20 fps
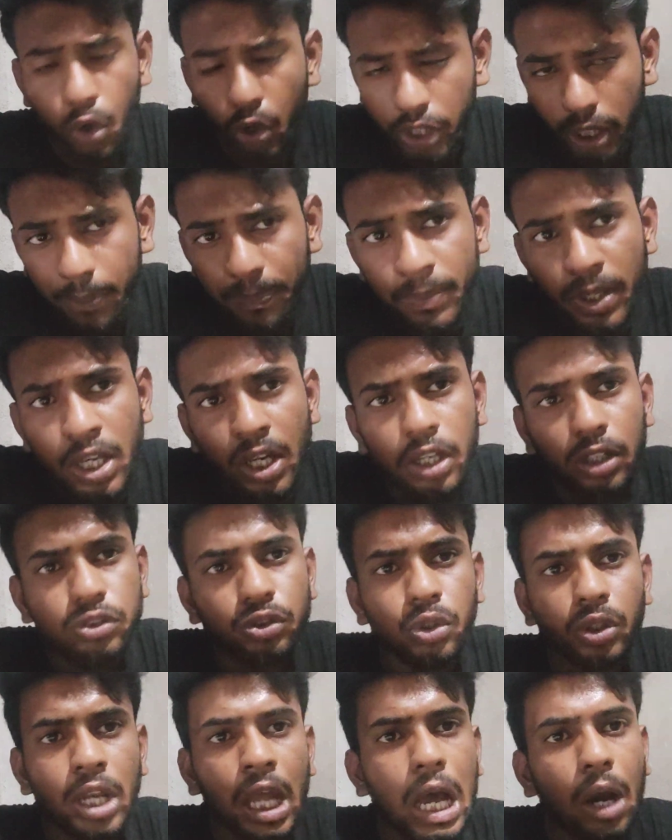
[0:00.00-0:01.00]
Okay,
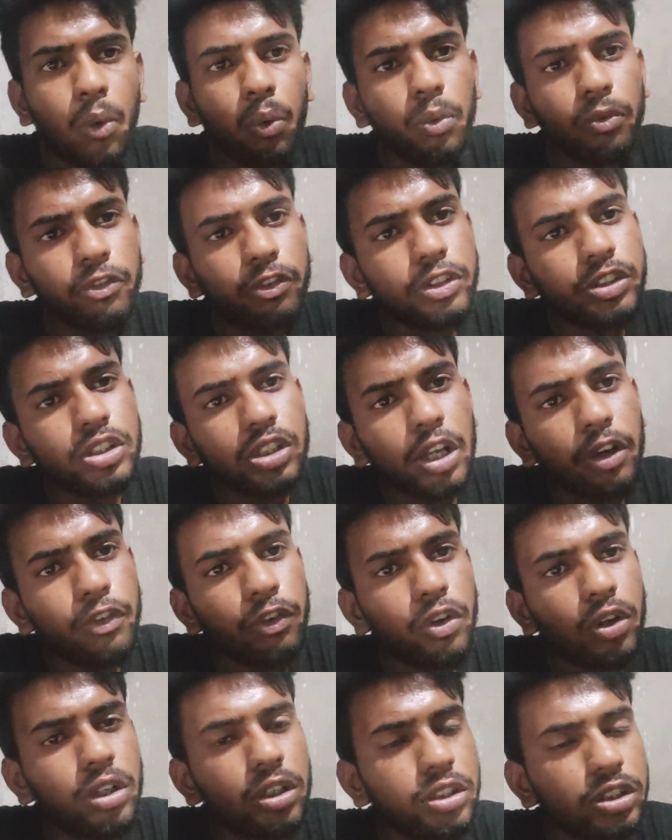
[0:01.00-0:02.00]
so now first
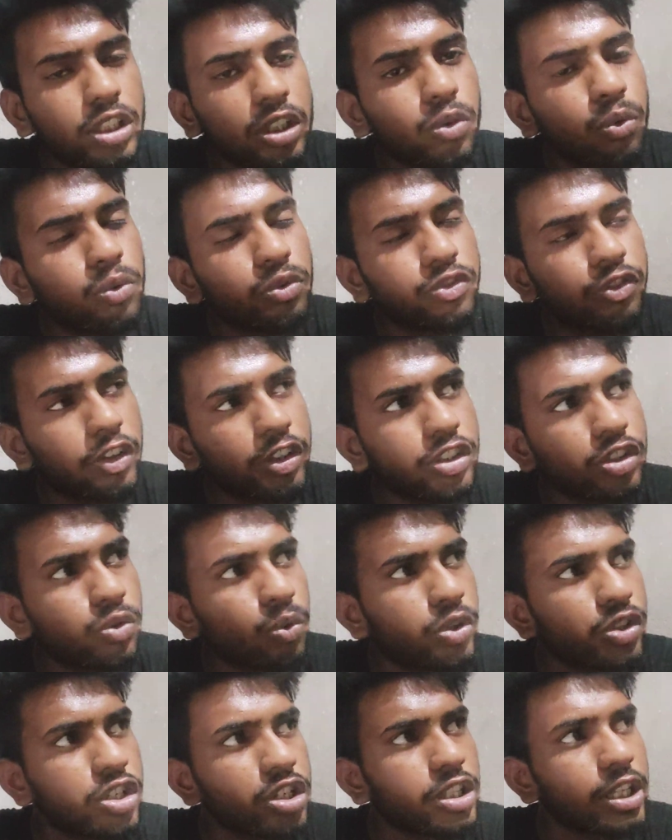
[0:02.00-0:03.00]
of all, the first
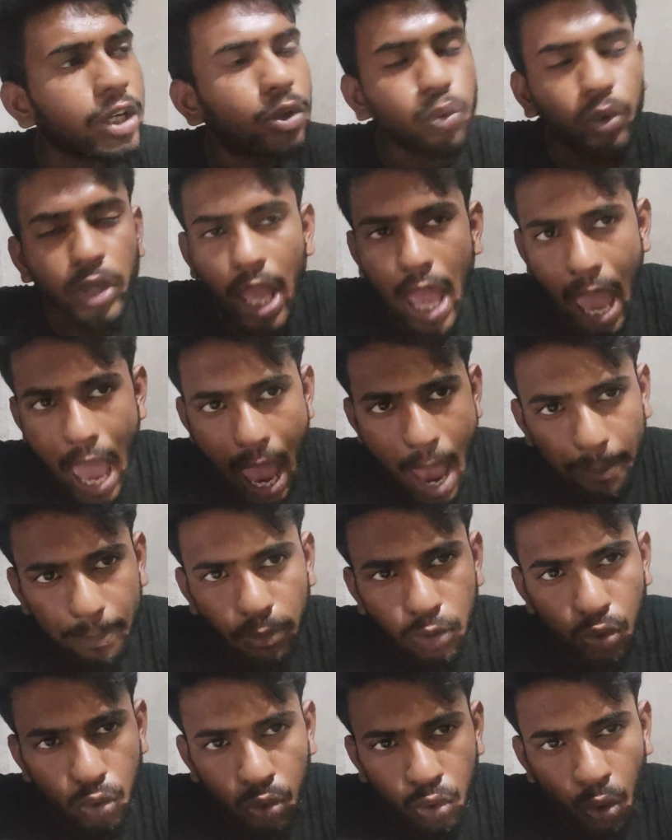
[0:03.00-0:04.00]
question that we
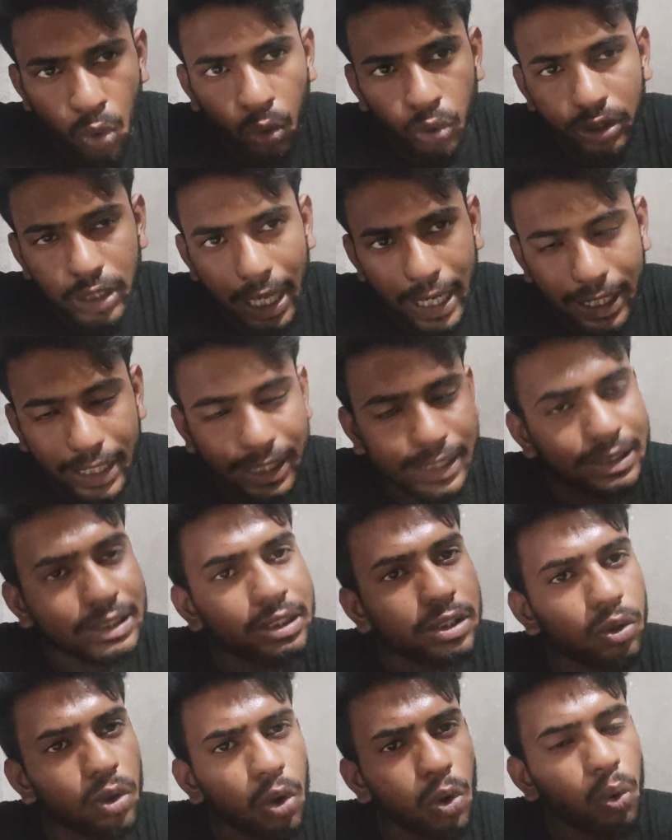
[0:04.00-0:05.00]
have to know, that is
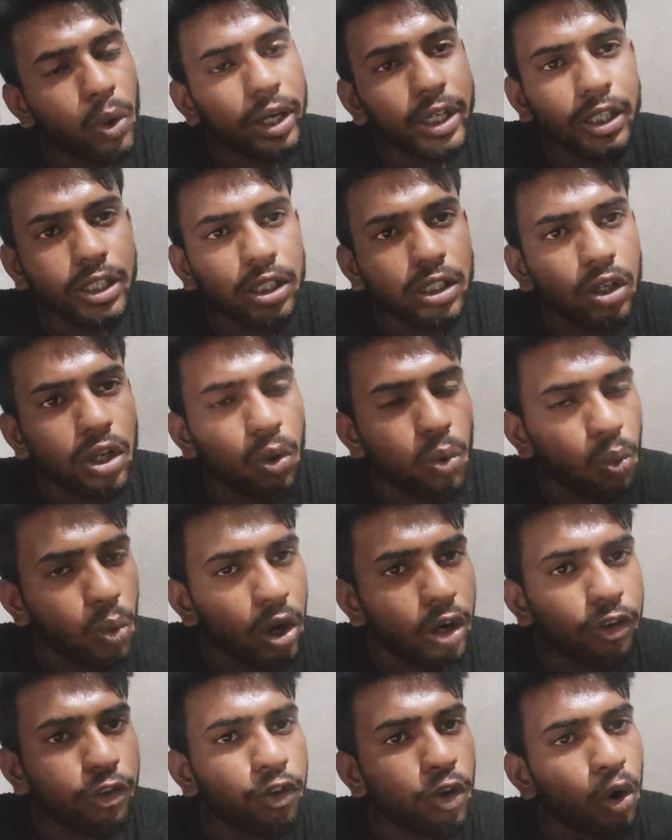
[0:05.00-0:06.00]

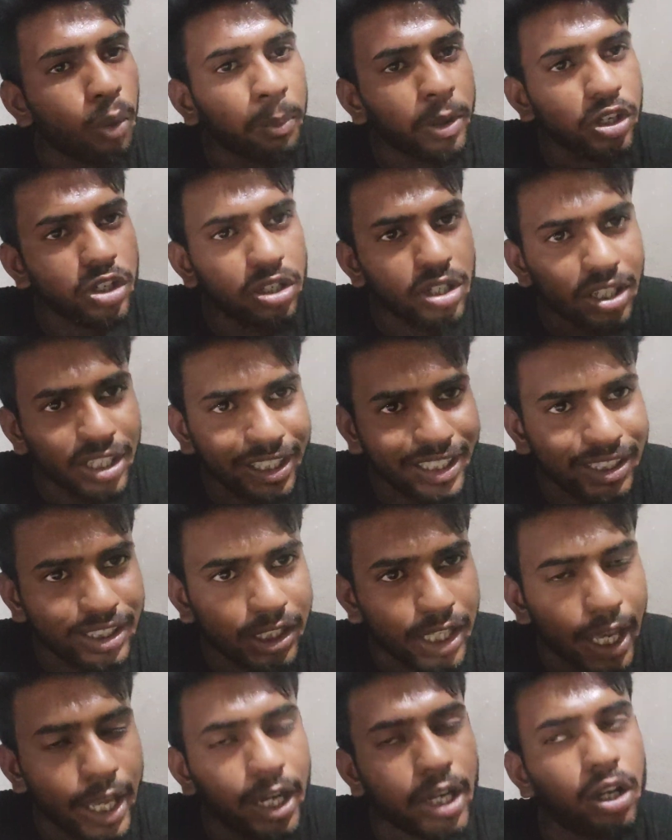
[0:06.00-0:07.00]
what formation is,
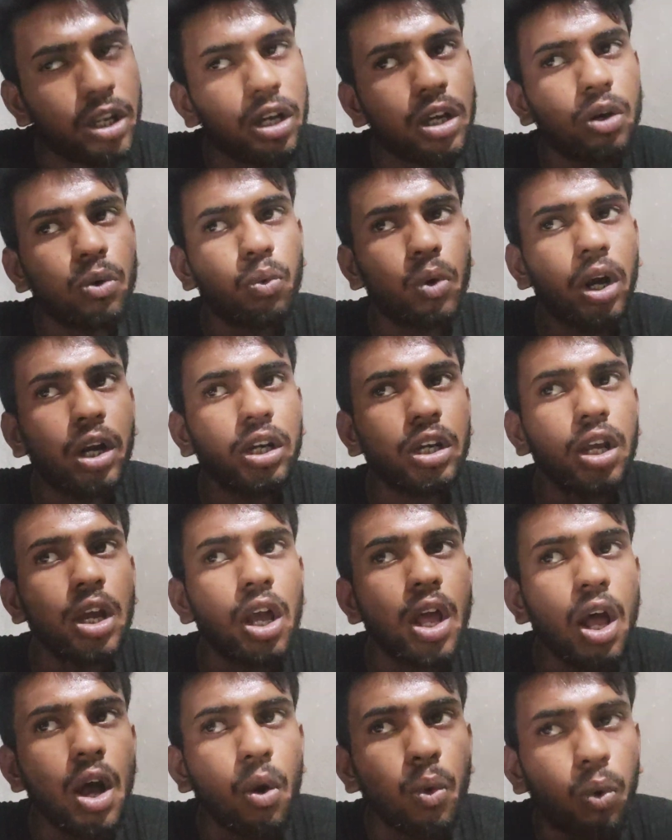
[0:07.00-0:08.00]
and
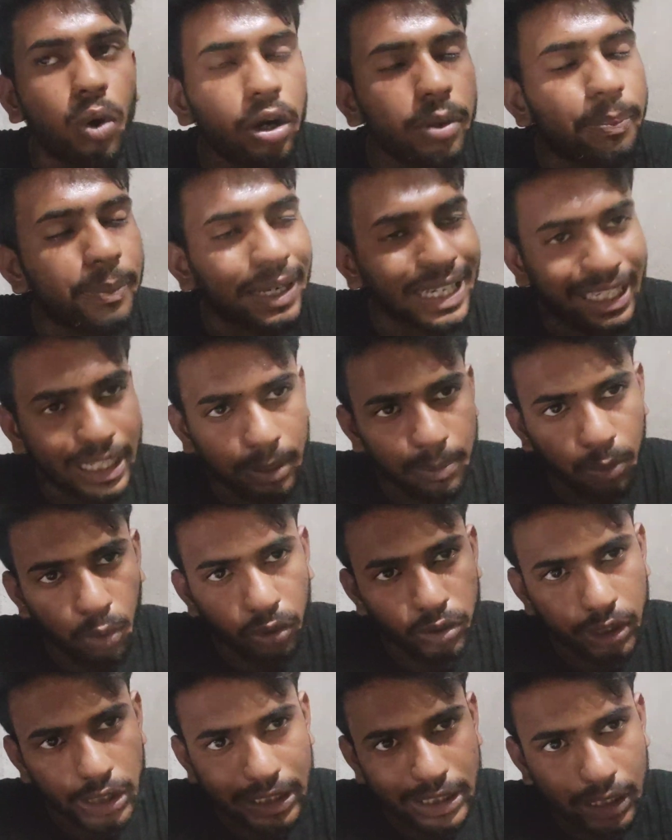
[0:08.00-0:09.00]
what building
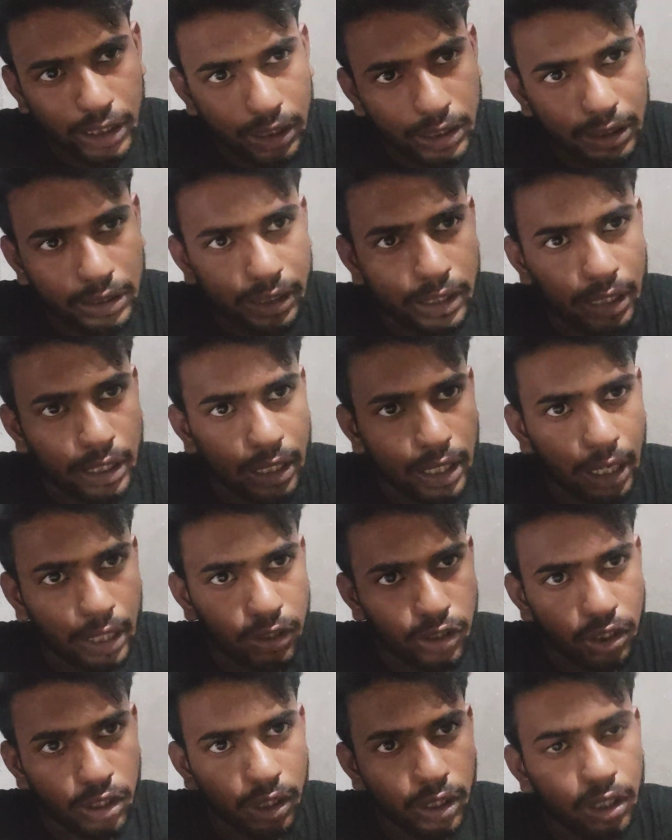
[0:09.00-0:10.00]
process is
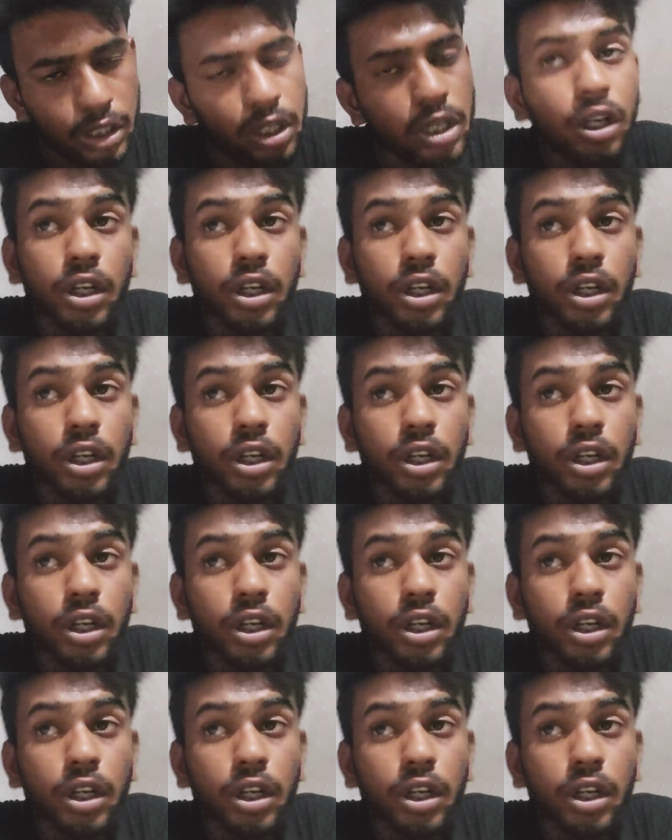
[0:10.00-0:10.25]
actually.